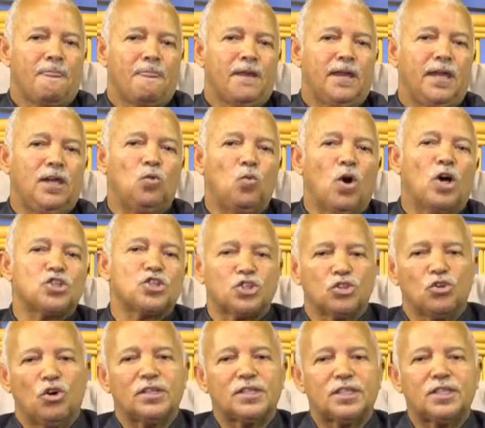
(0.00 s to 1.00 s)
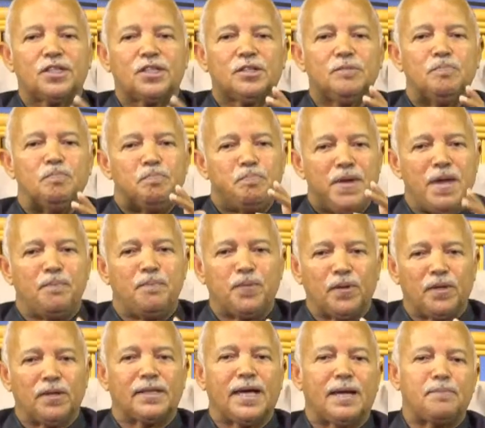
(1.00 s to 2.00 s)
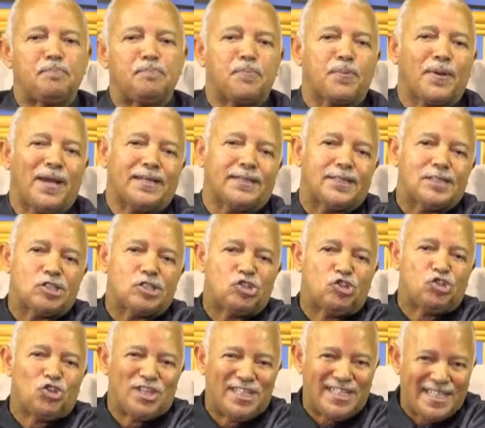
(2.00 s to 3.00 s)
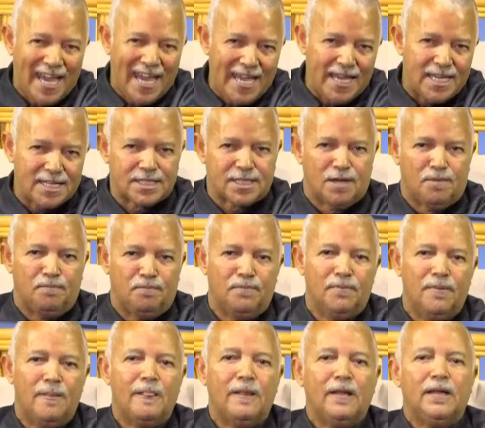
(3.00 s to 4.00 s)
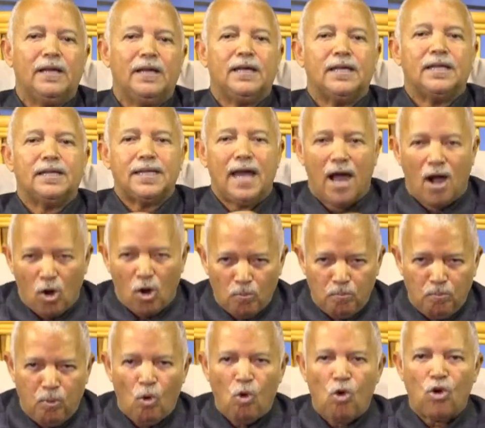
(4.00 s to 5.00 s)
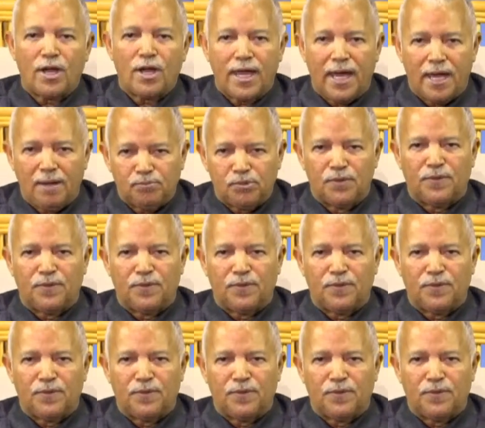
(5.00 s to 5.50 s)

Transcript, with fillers: It was not people that practiced Judaism. Now Paul came to